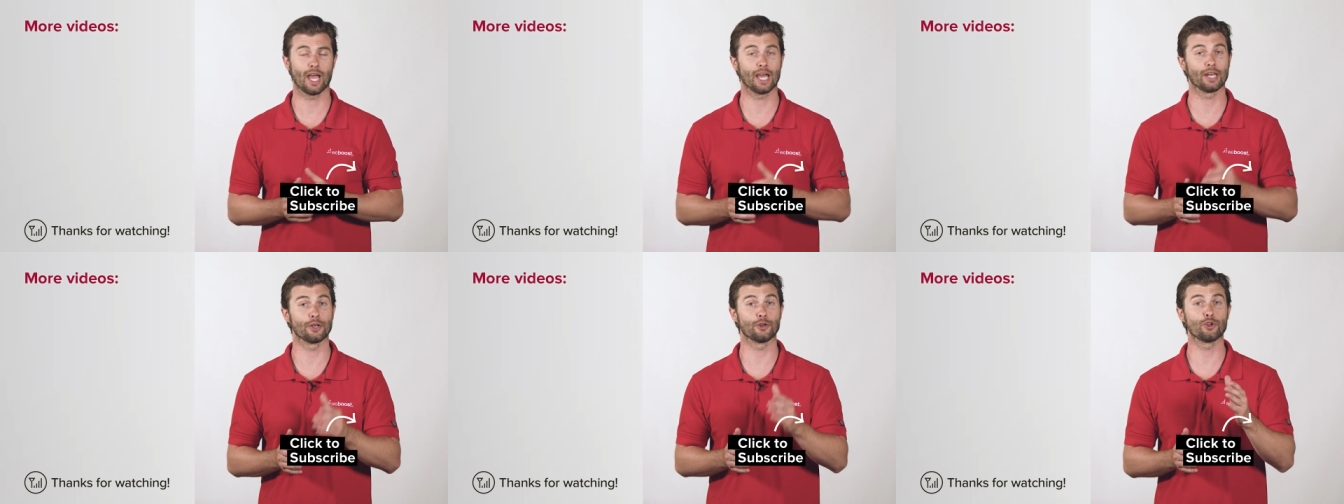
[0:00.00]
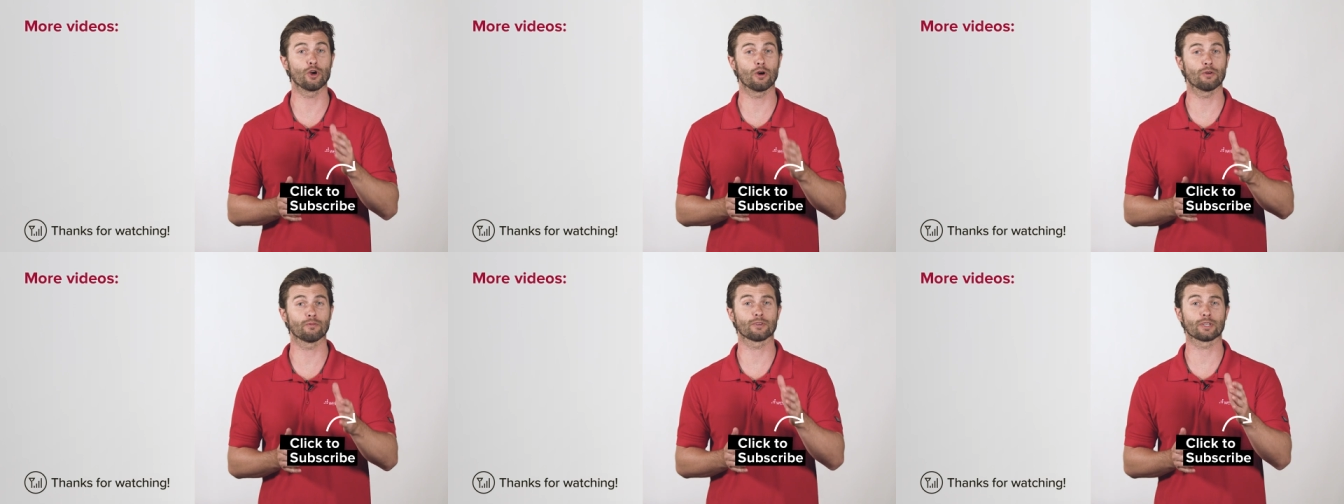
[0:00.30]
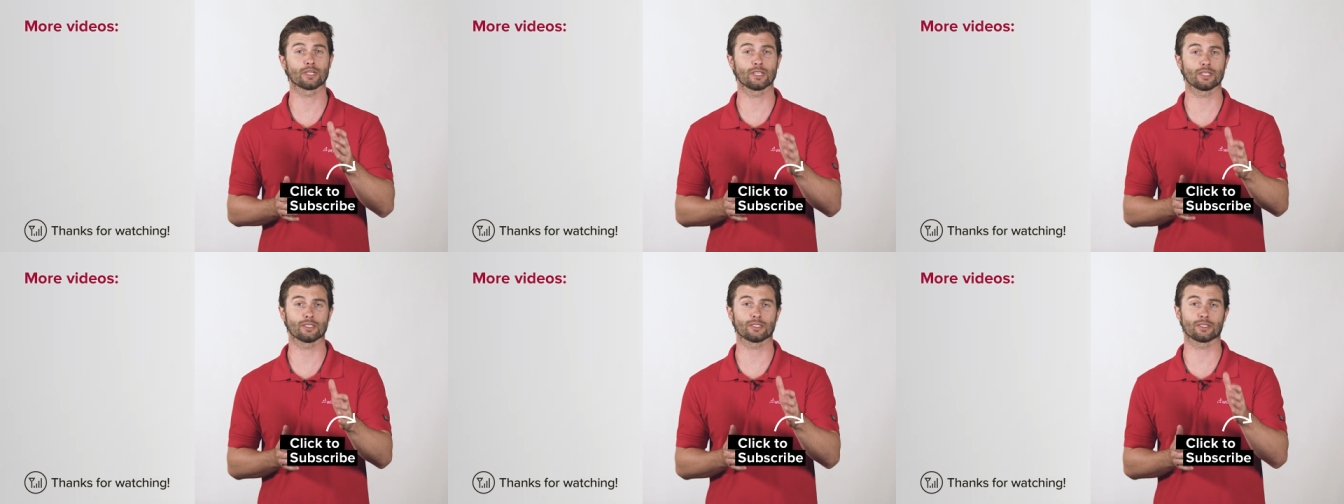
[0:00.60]
And don't
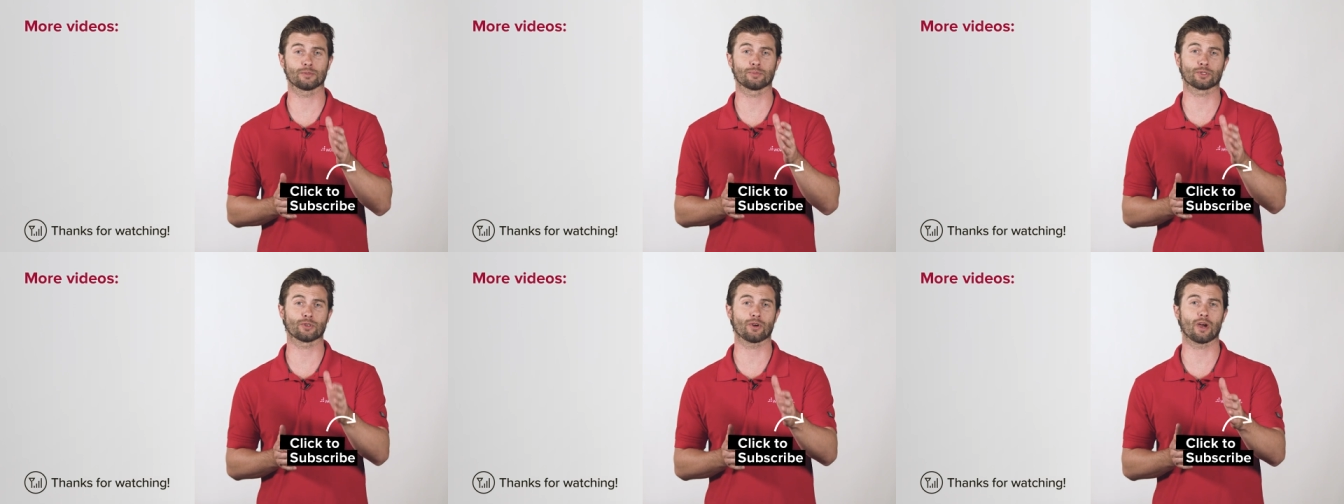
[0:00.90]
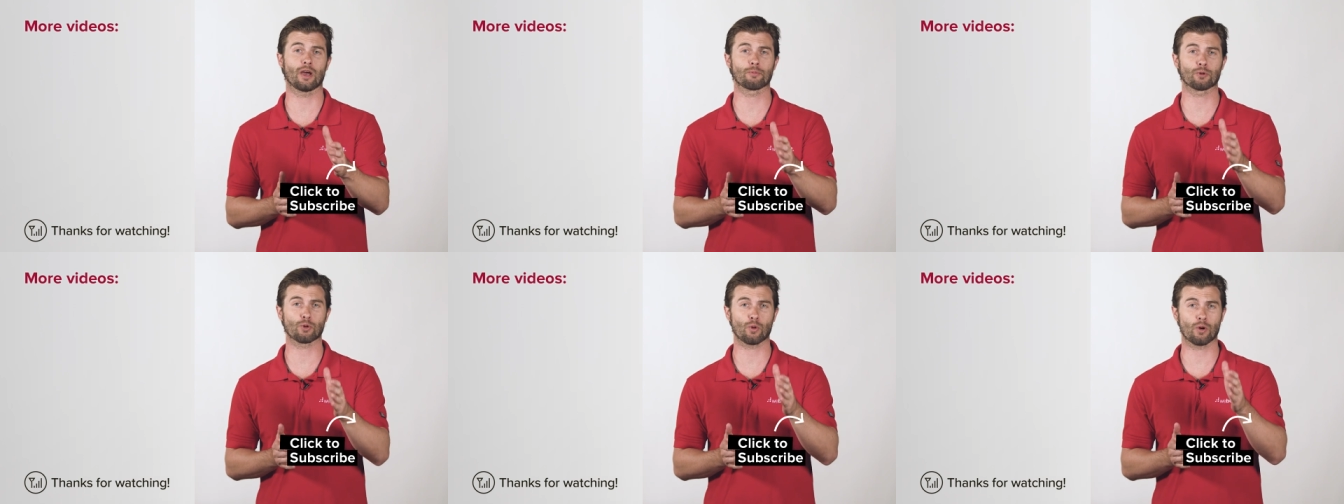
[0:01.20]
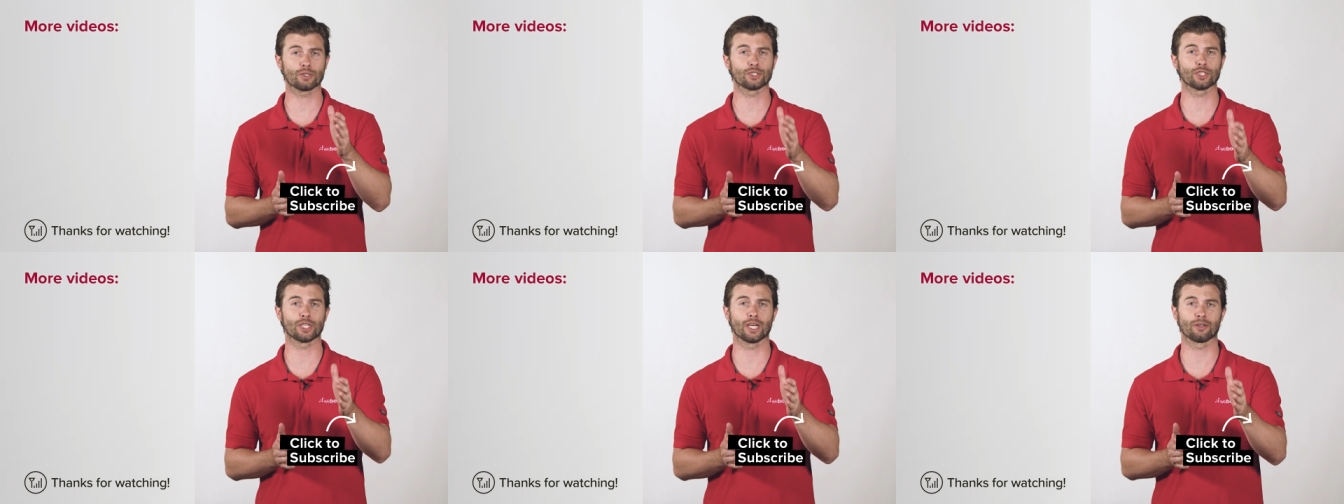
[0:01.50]
forget to subscribe
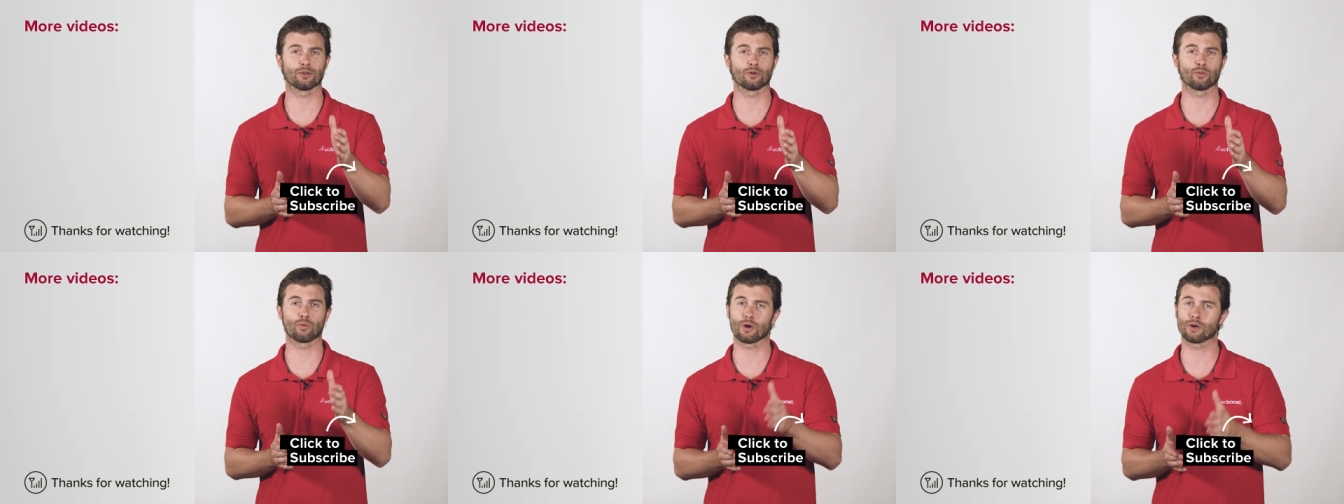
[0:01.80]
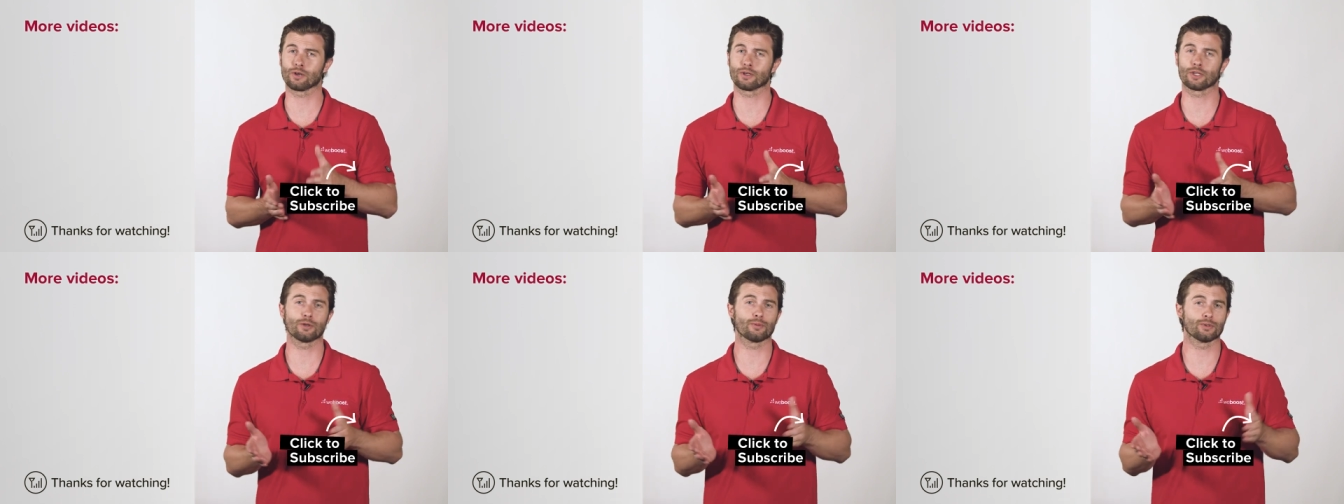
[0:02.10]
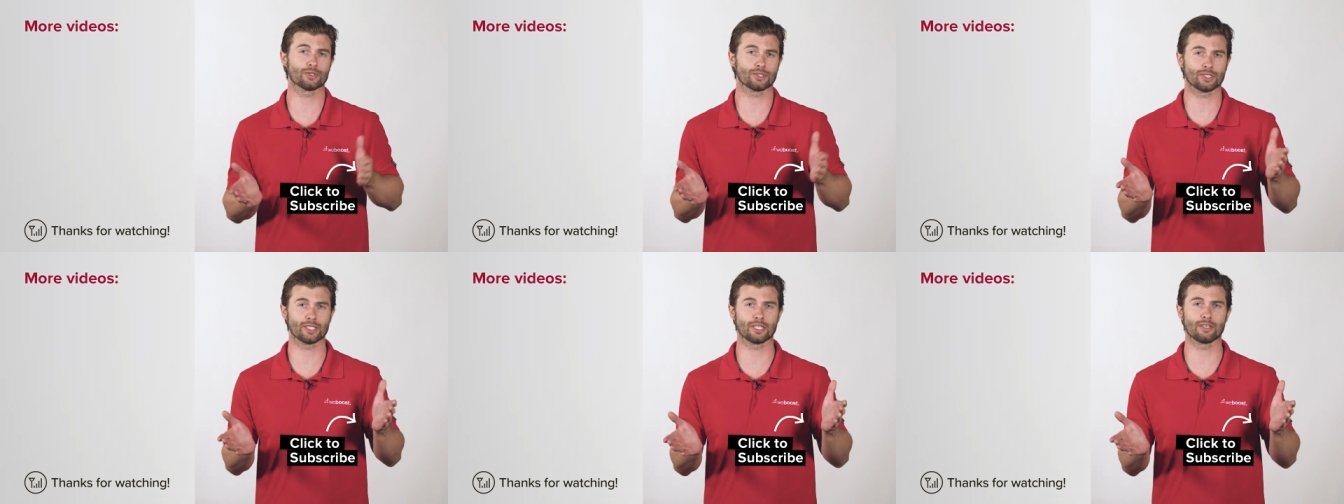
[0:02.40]
to our channel where
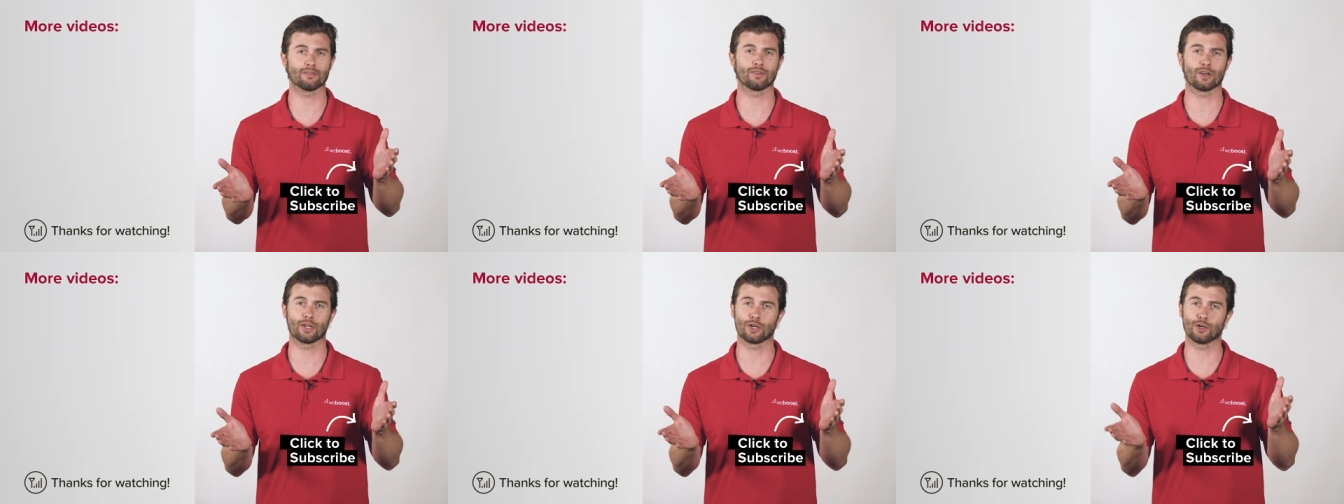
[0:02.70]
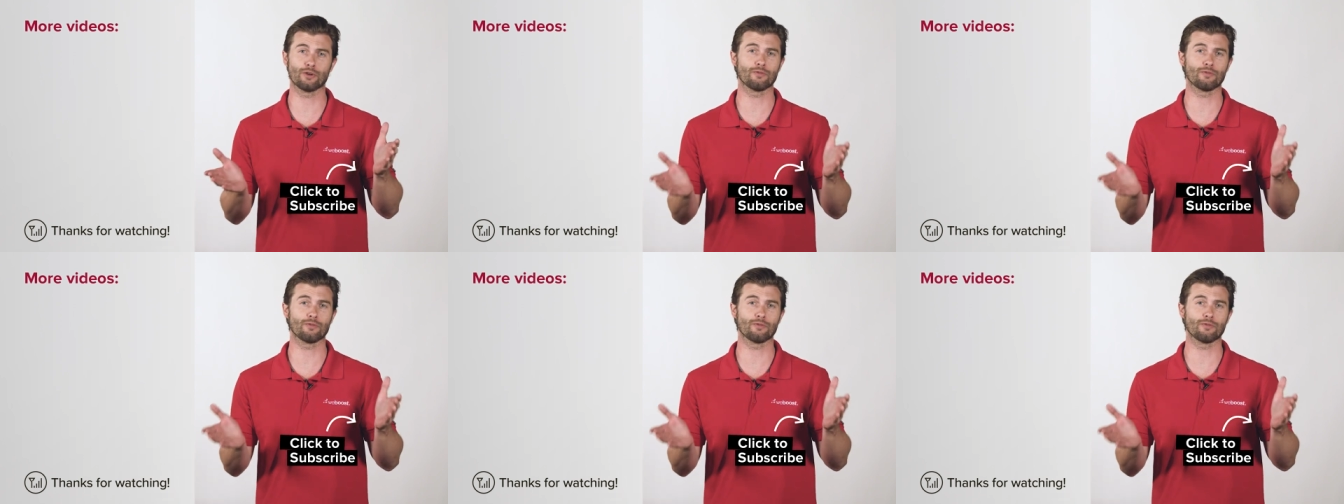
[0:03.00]
you receive